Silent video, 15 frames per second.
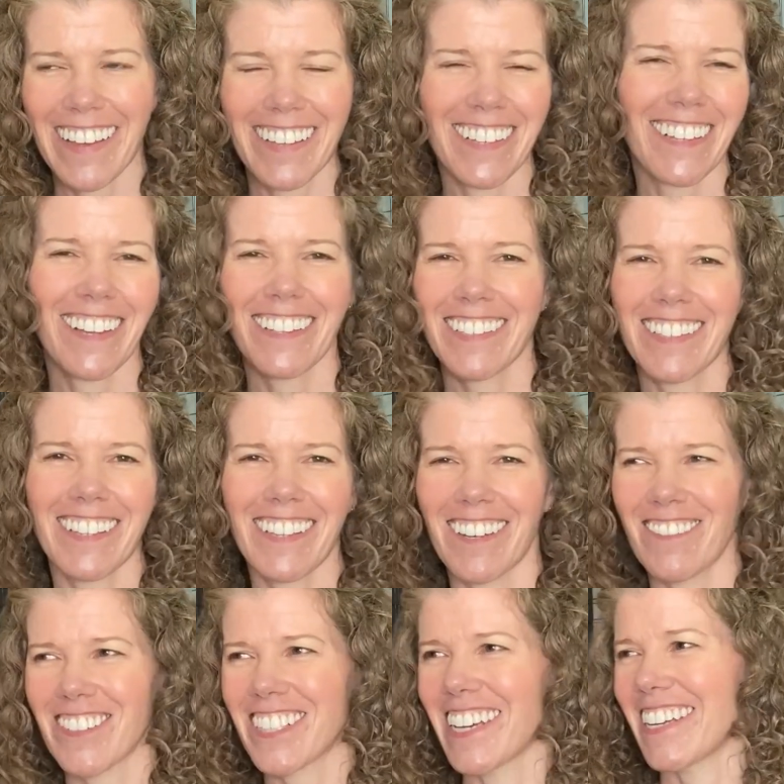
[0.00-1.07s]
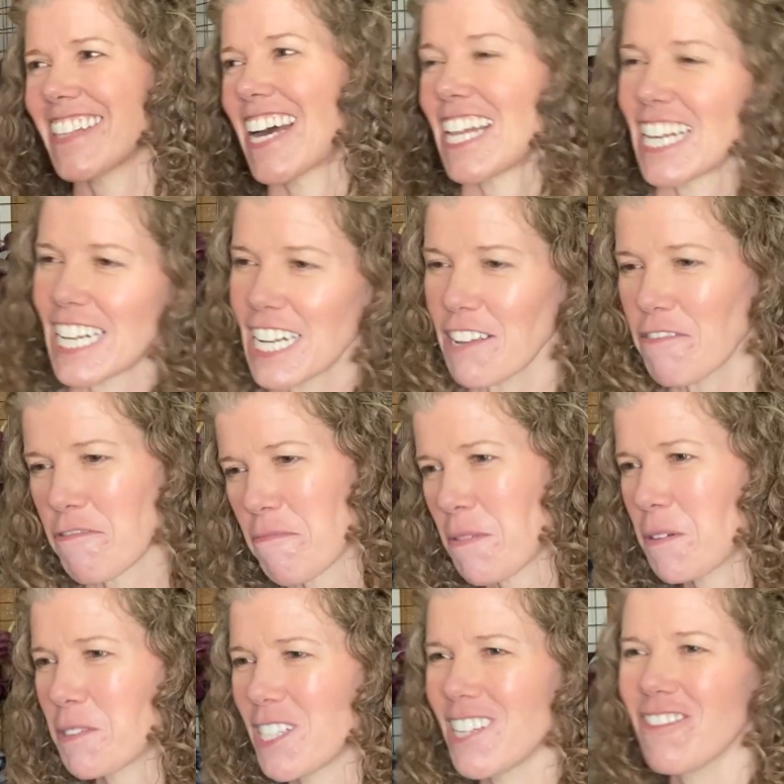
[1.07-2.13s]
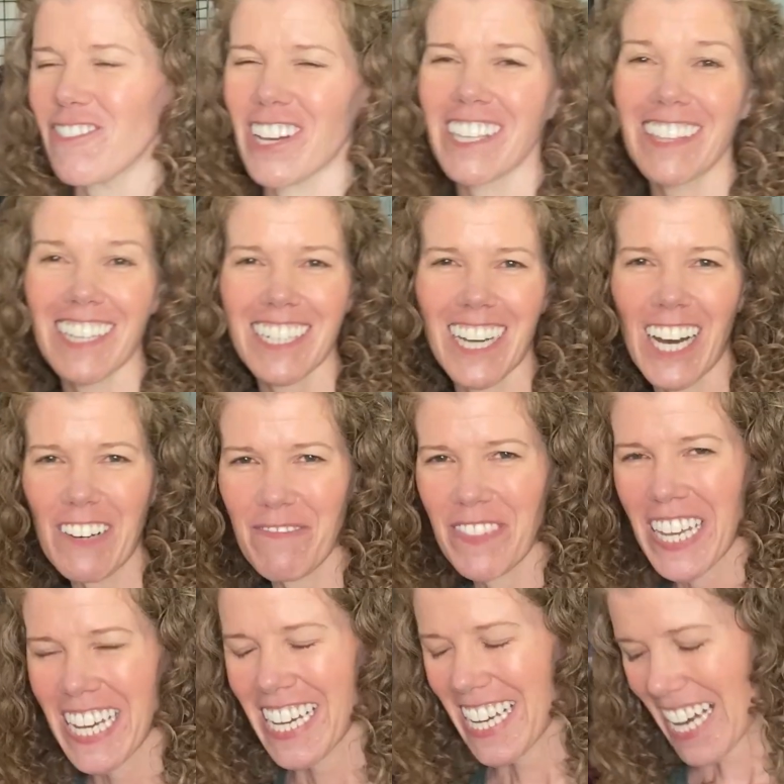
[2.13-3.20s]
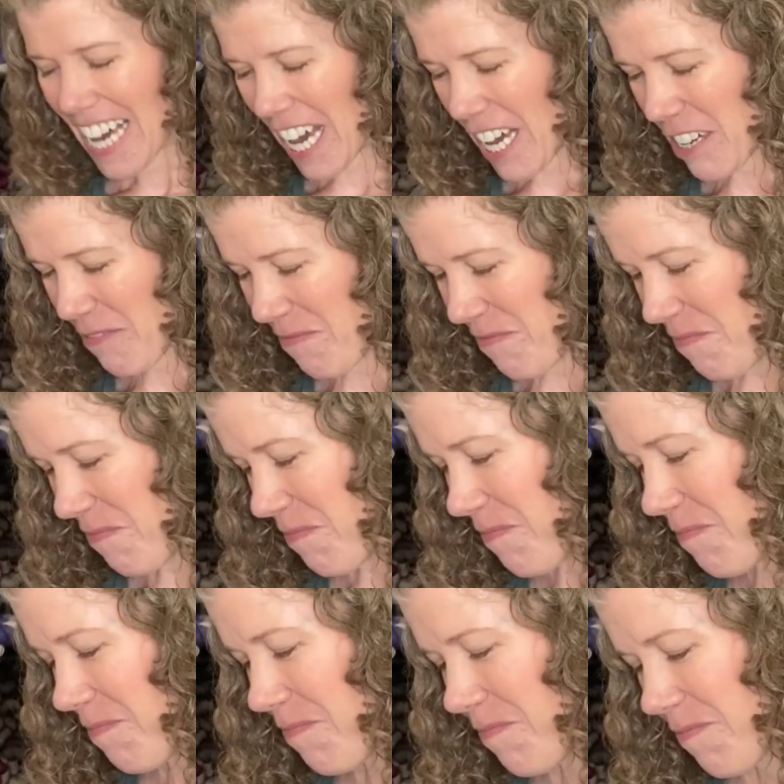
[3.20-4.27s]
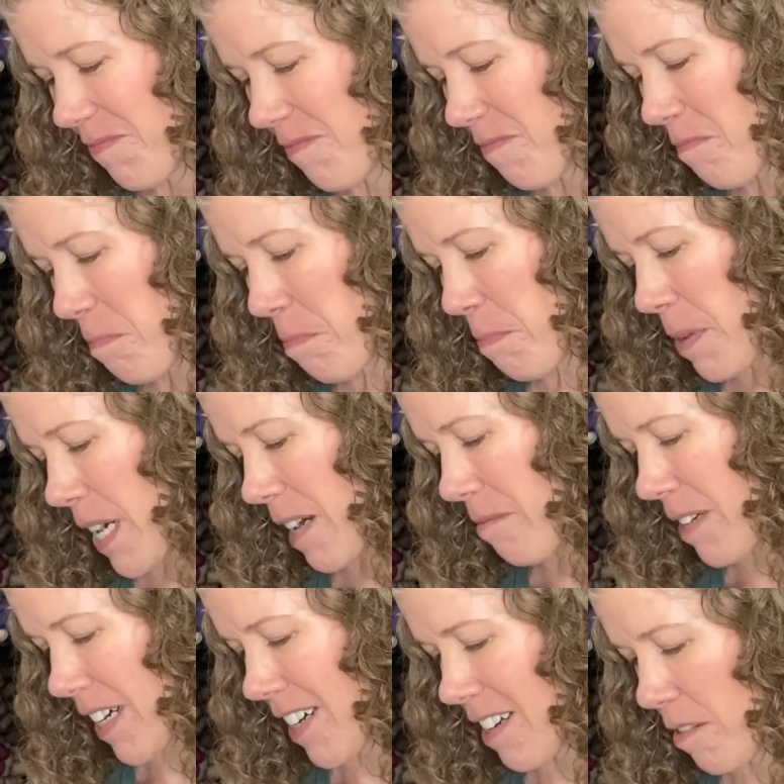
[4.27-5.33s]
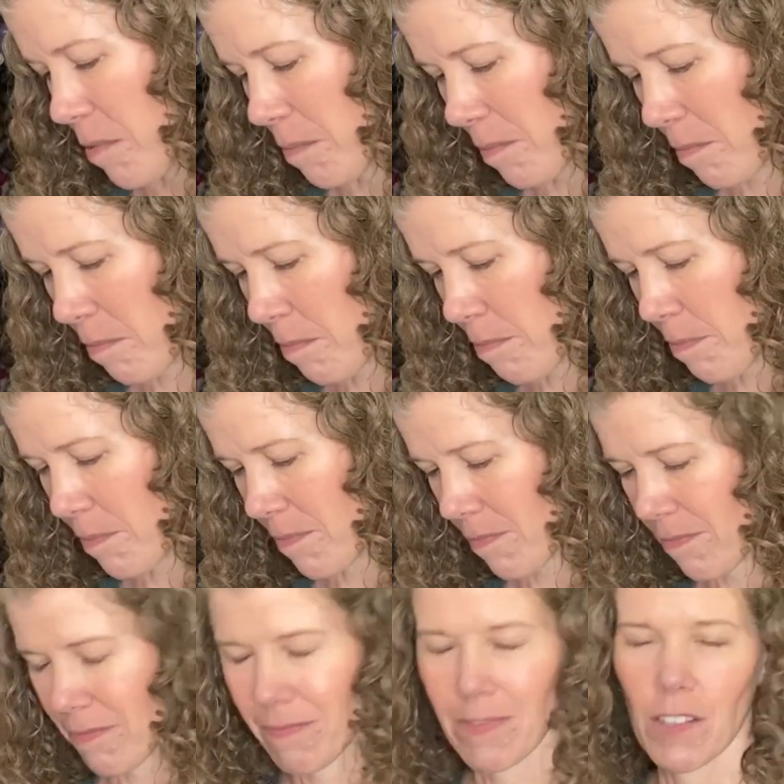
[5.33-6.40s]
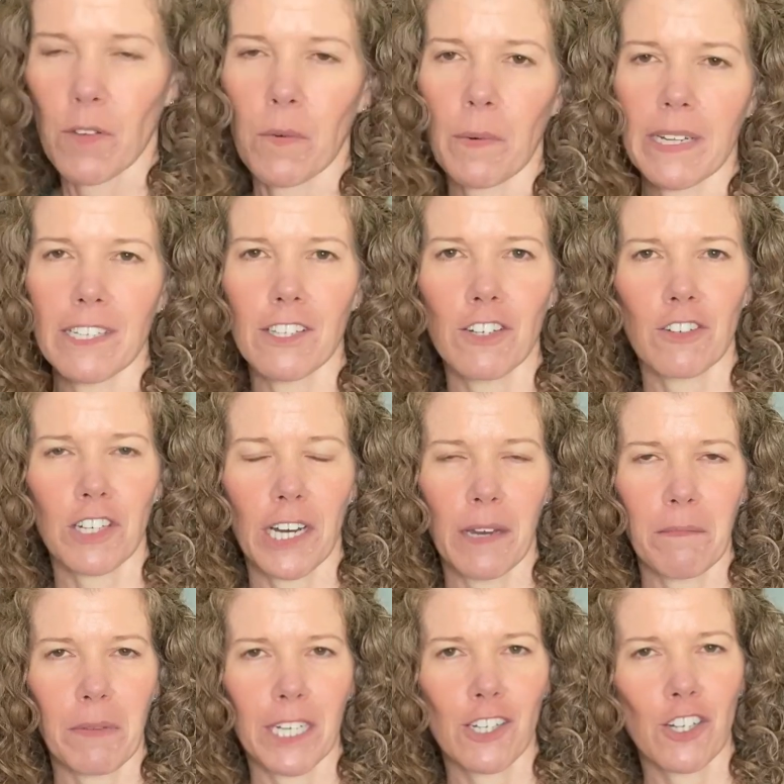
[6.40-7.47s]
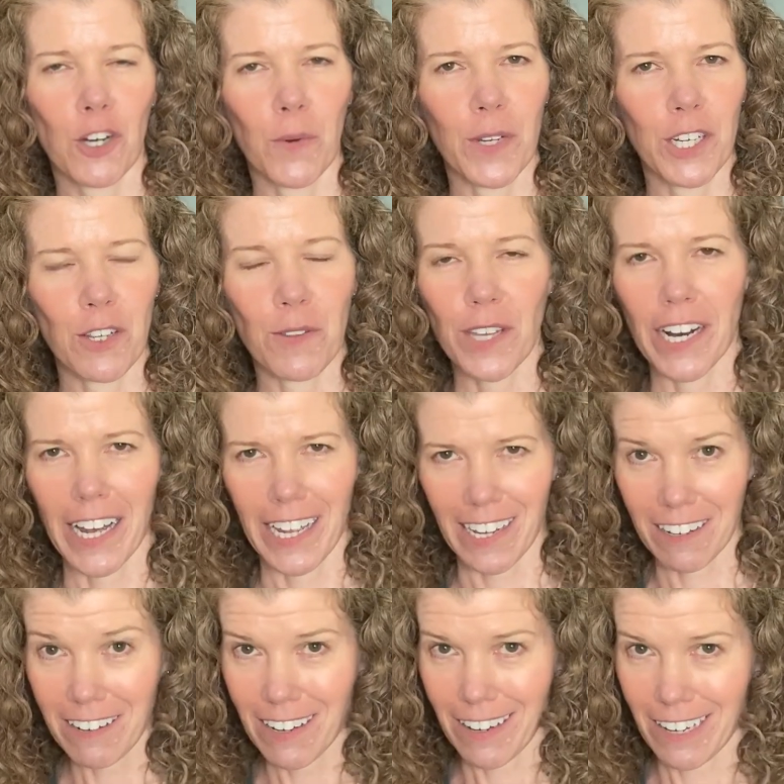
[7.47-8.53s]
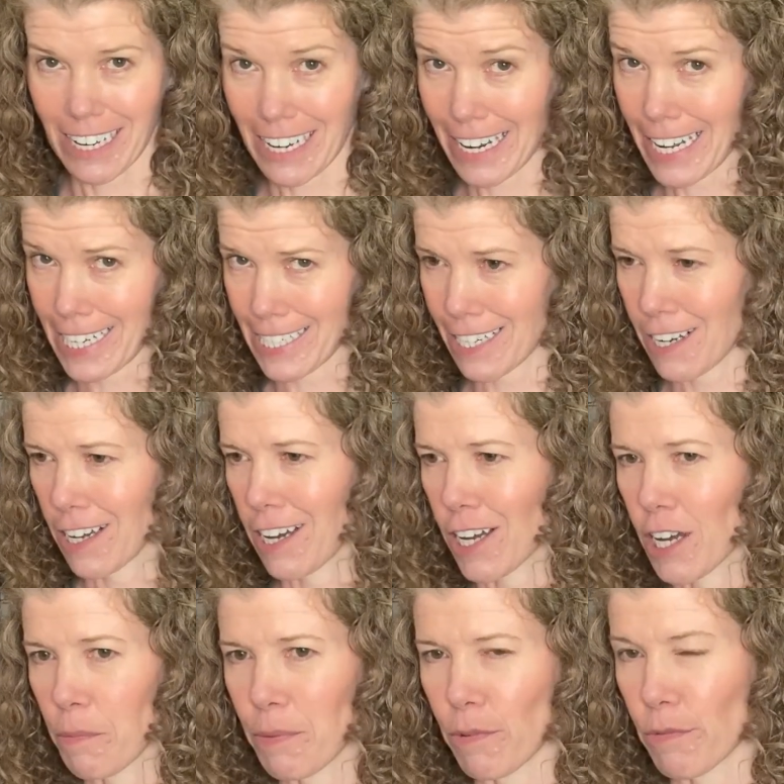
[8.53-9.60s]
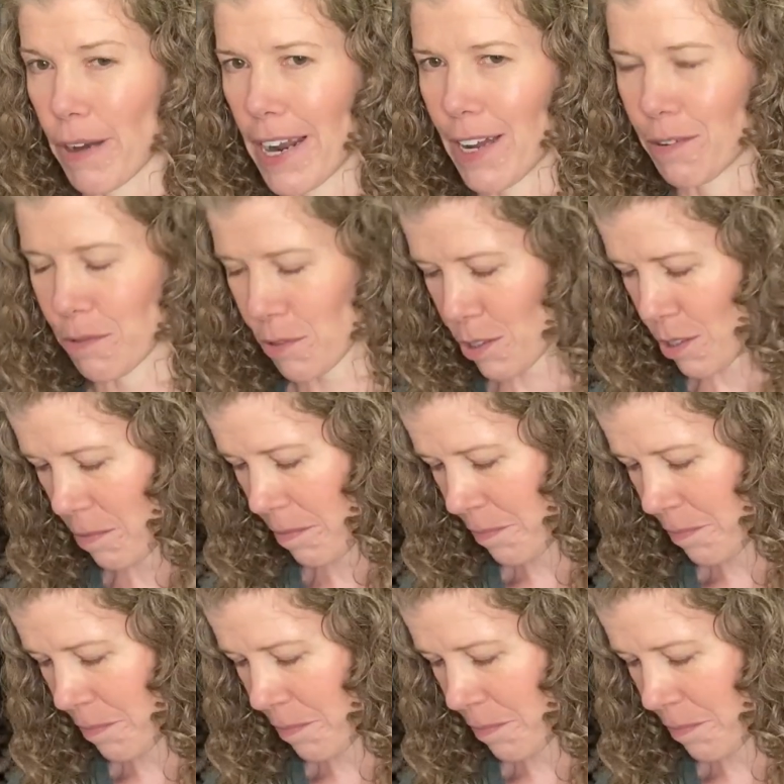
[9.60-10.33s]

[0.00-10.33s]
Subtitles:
I love saying that, leaf motif at the top. But I'm not gonna waste your time by showing you that I knit a couple rounds.